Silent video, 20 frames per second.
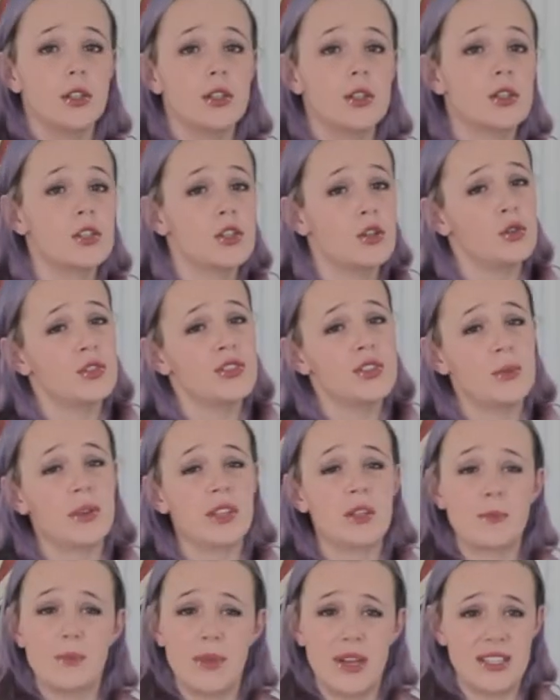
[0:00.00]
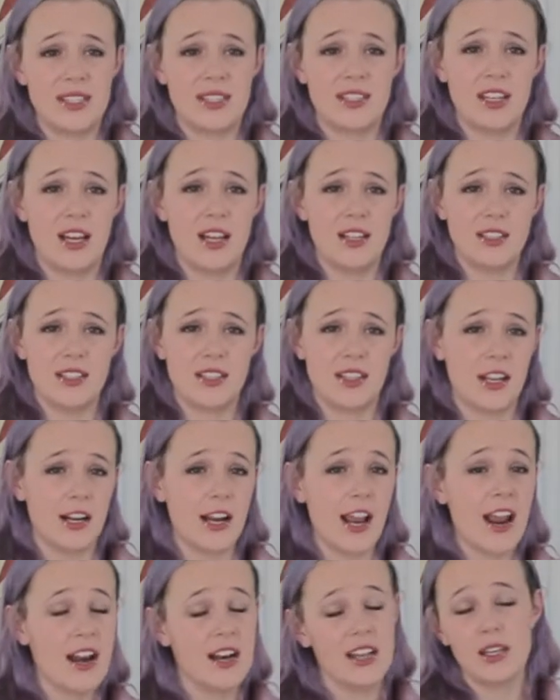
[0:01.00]
You should also be the best dancer
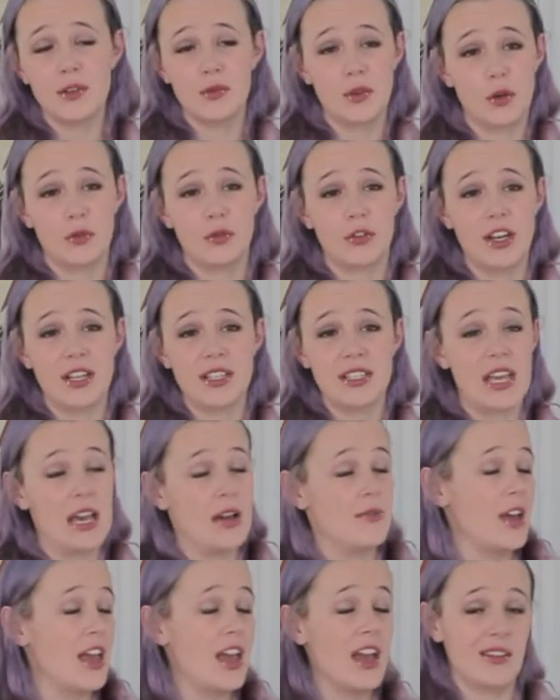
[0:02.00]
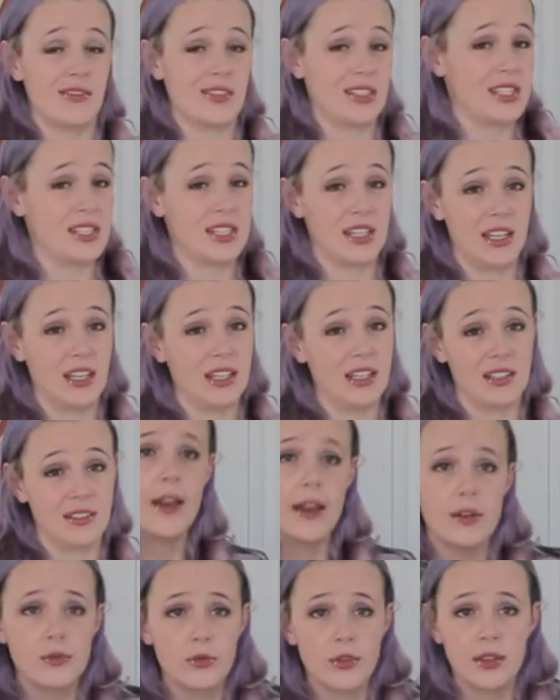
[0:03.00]
that any of your friends have ever seen.
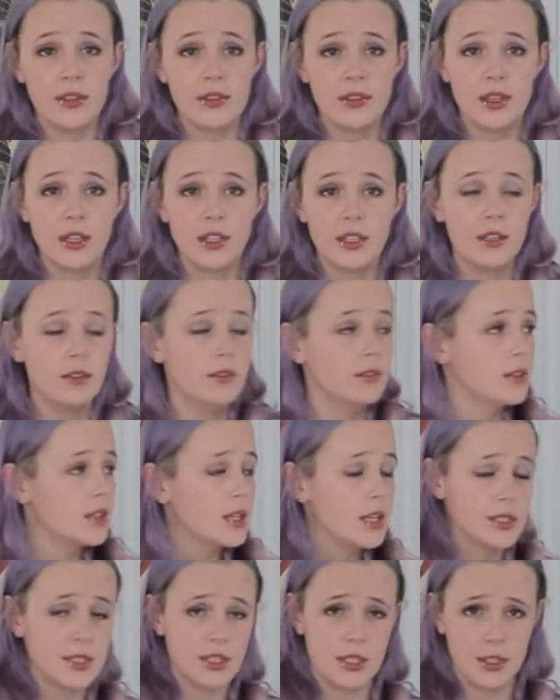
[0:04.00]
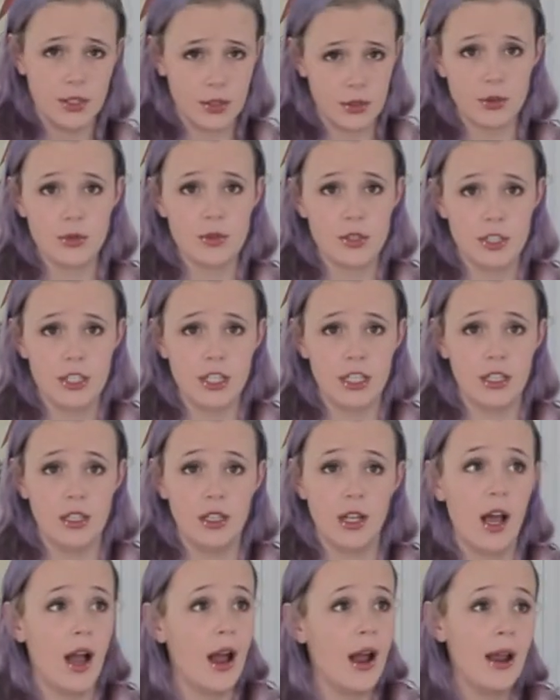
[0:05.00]
Everything is a huge
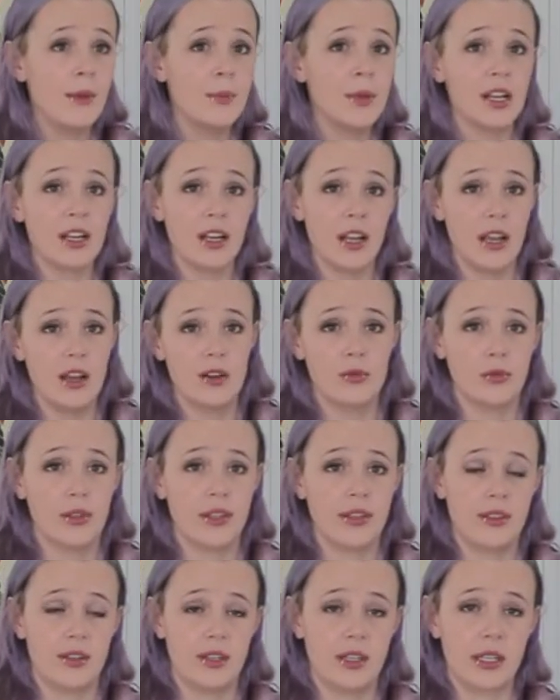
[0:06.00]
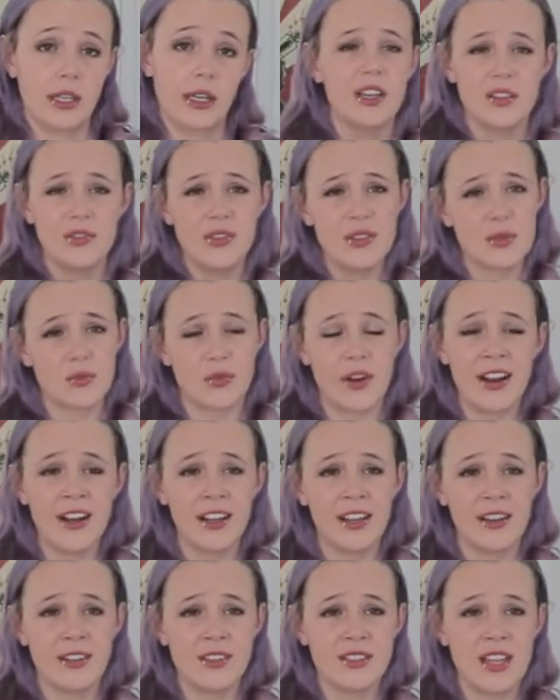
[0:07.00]
deal. I mean everything. If it's
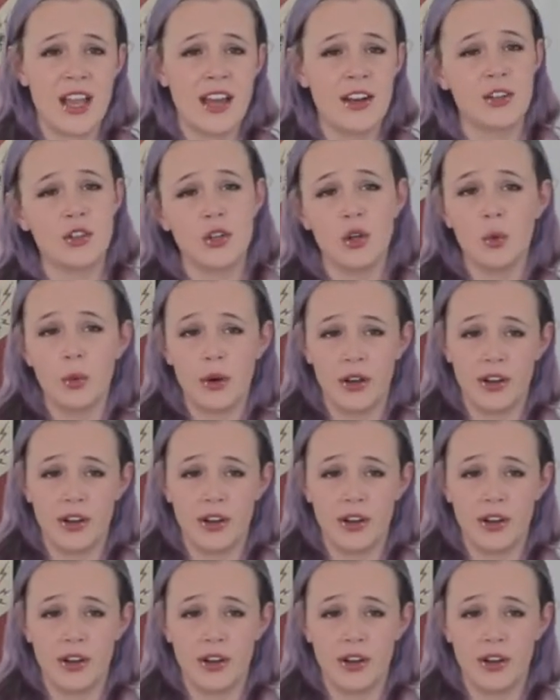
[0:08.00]
raining outside and you're